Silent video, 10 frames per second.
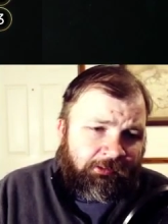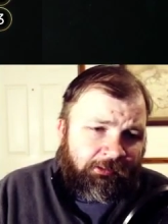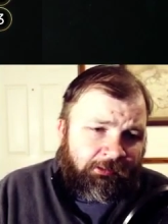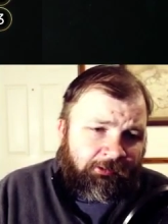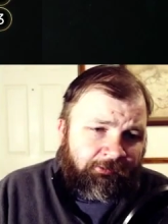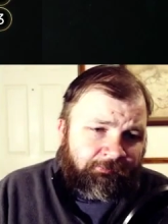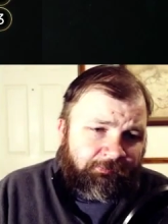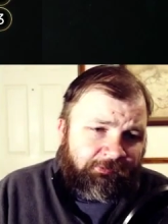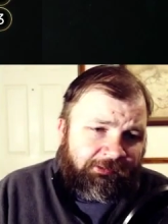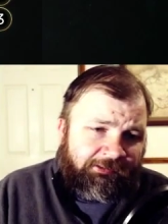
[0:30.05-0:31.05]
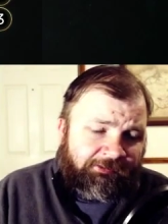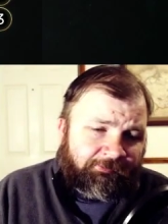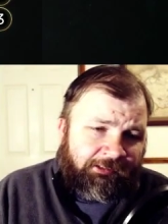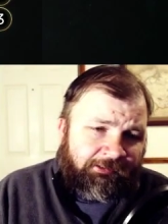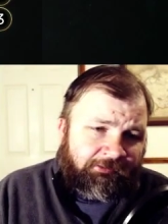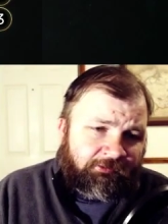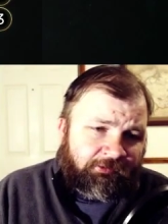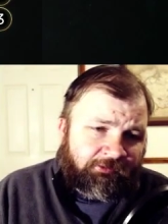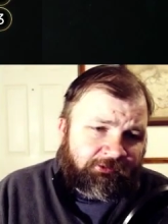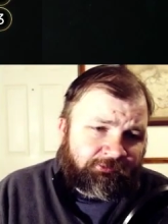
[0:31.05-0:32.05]
Like I said, we got
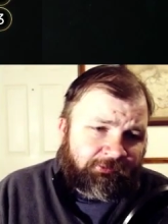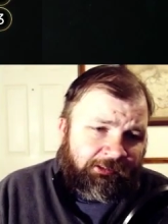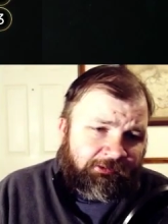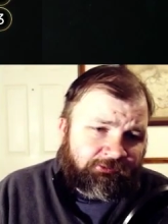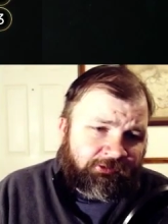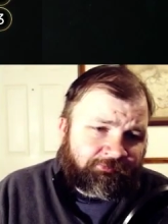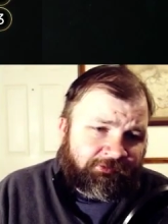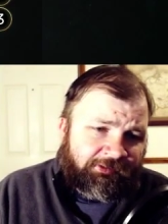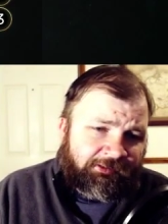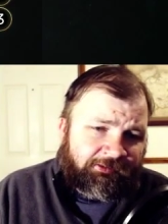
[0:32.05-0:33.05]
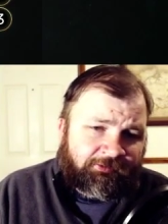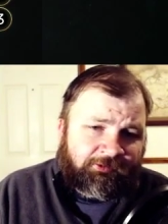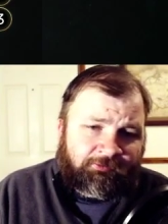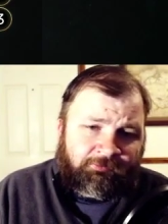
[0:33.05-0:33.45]
Curse, we got Drain Vitality,